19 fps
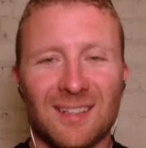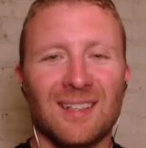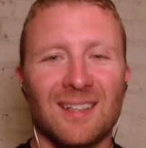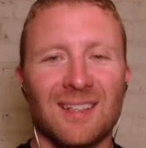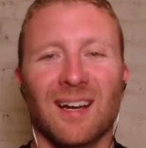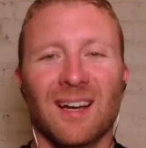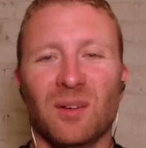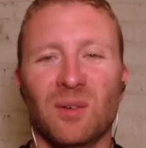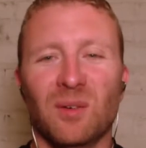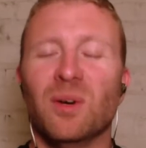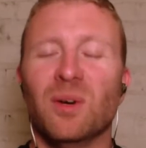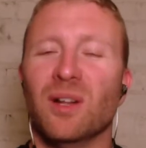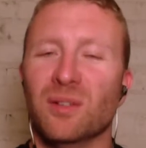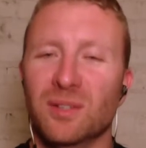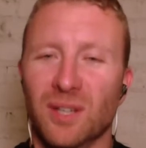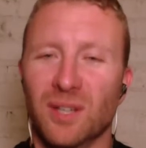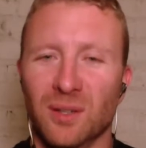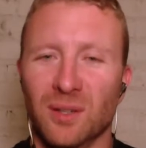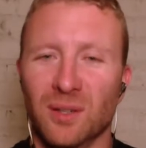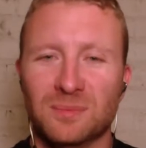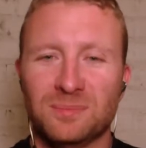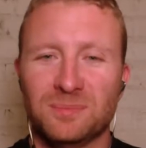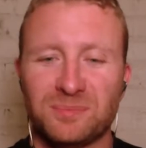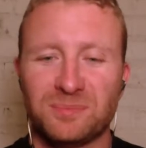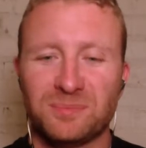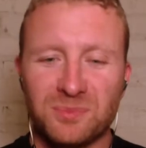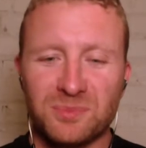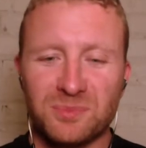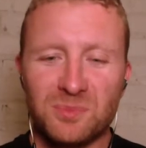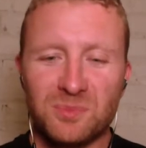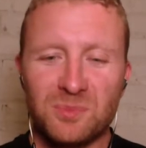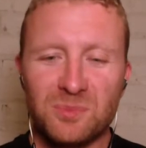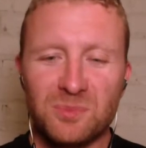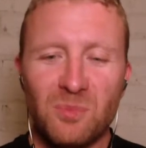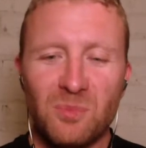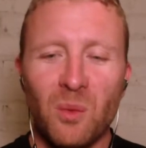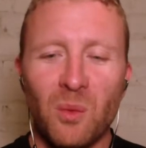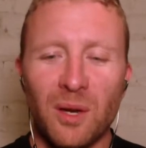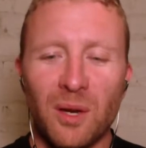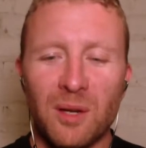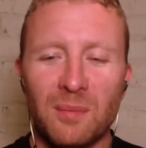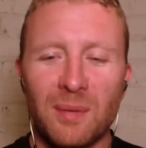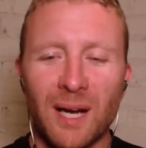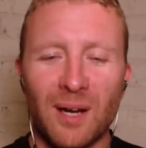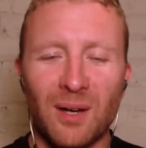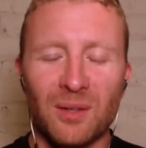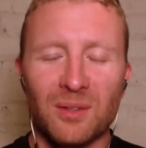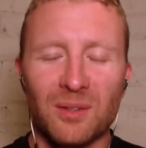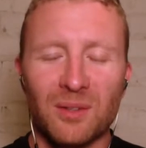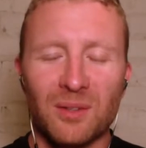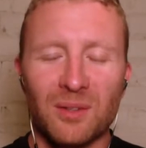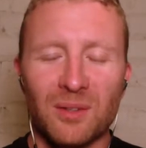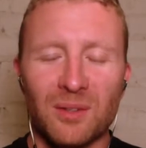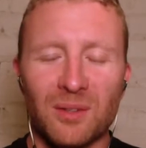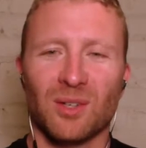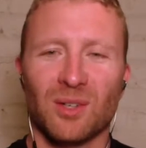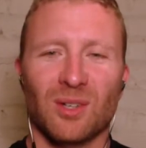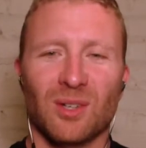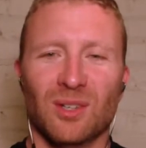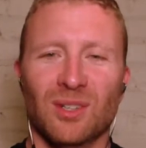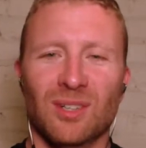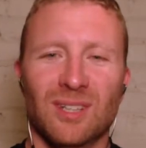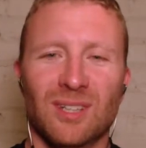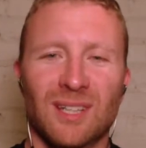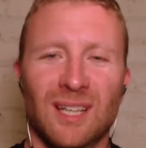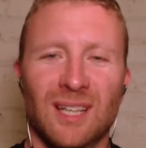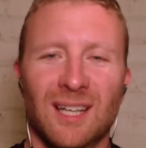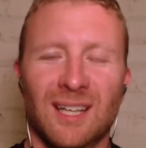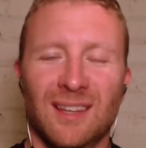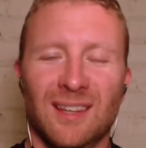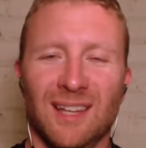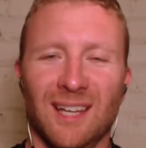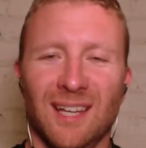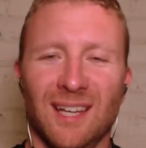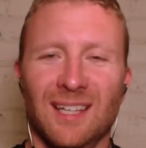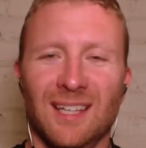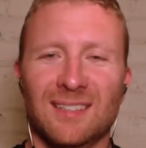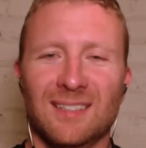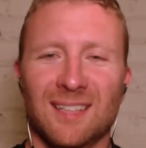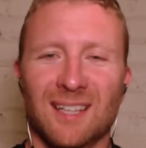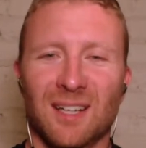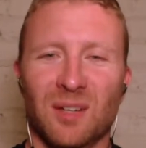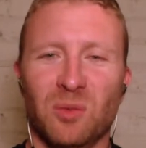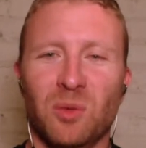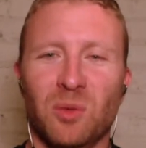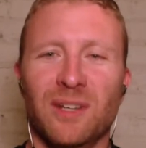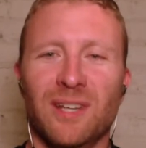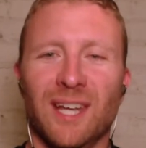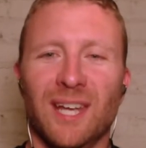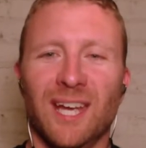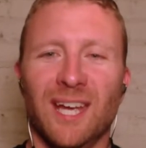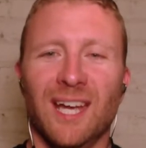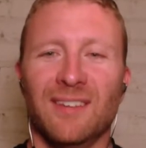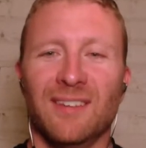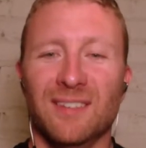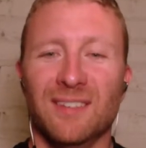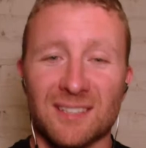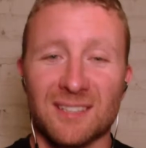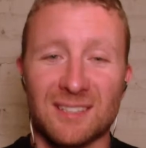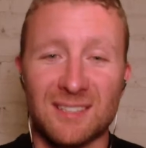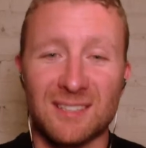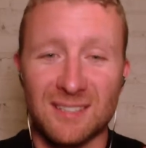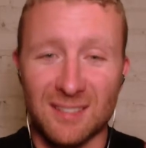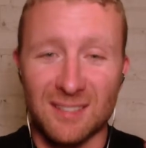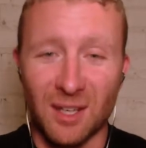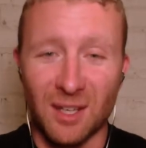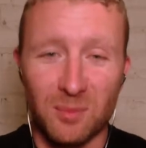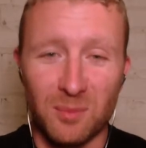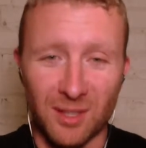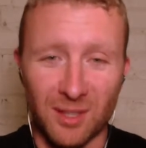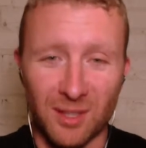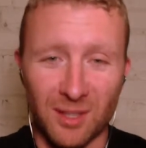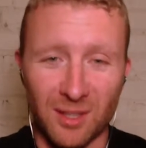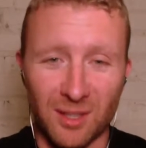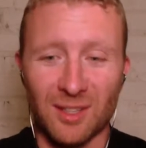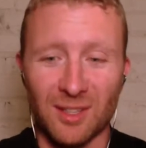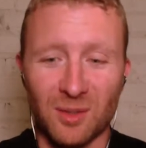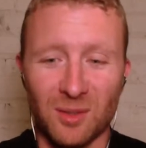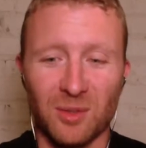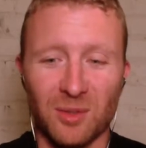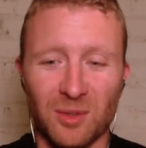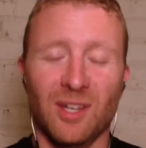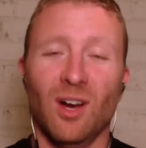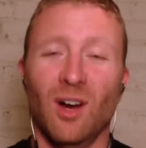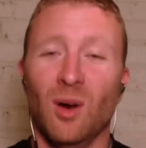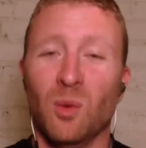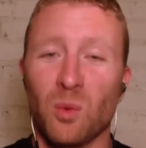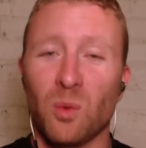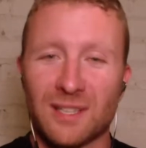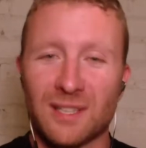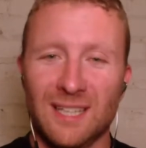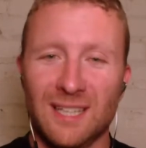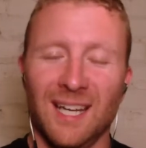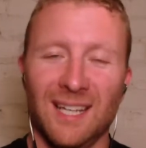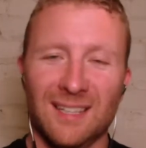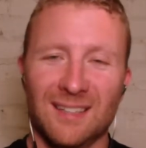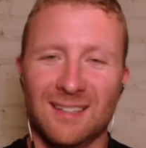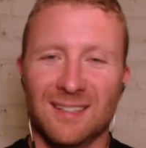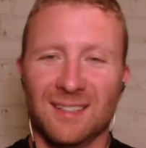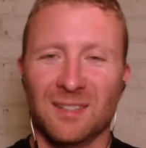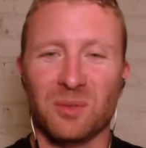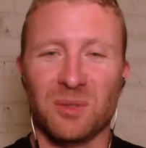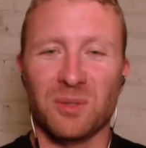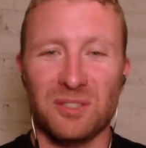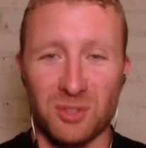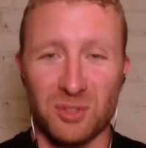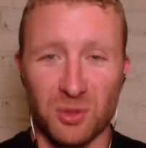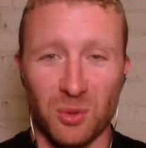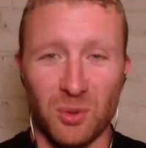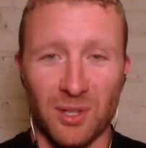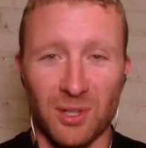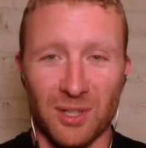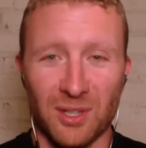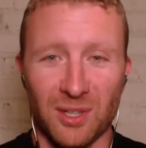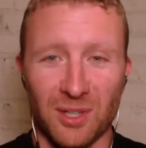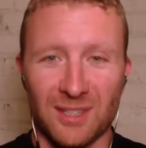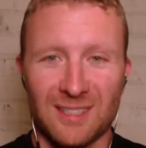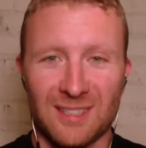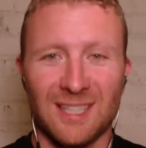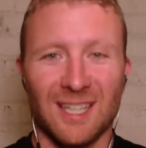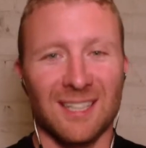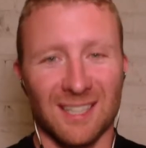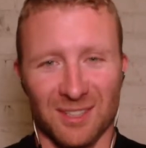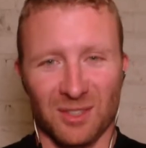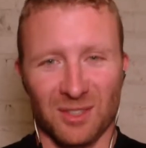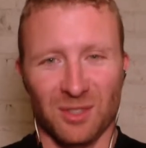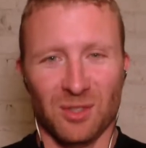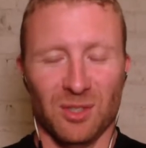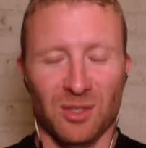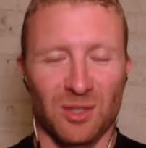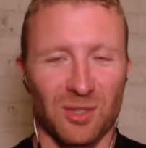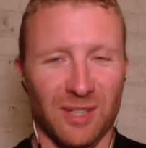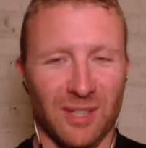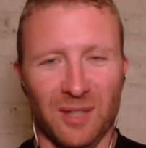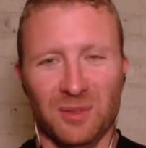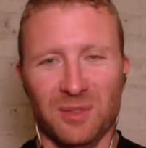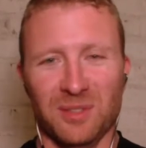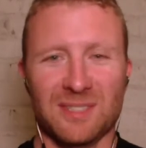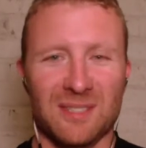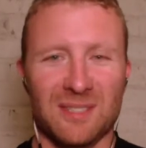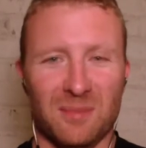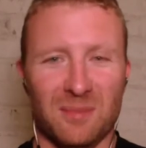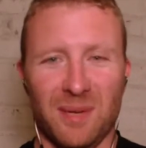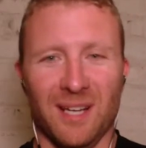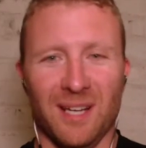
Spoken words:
Well, no. What about the girl that when they had the summer when they all worked at the resort, and then the girl that was the